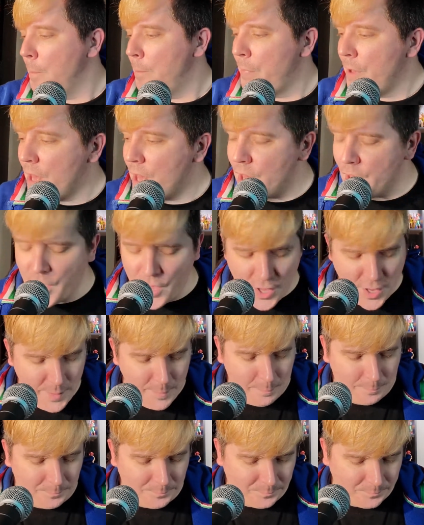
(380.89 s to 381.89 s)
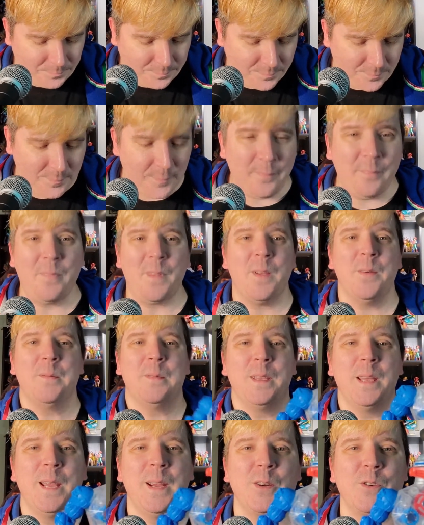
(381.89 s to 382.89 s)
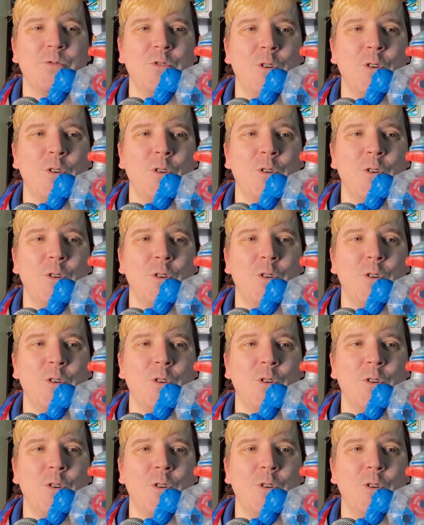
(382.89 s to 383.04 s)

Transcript: but here's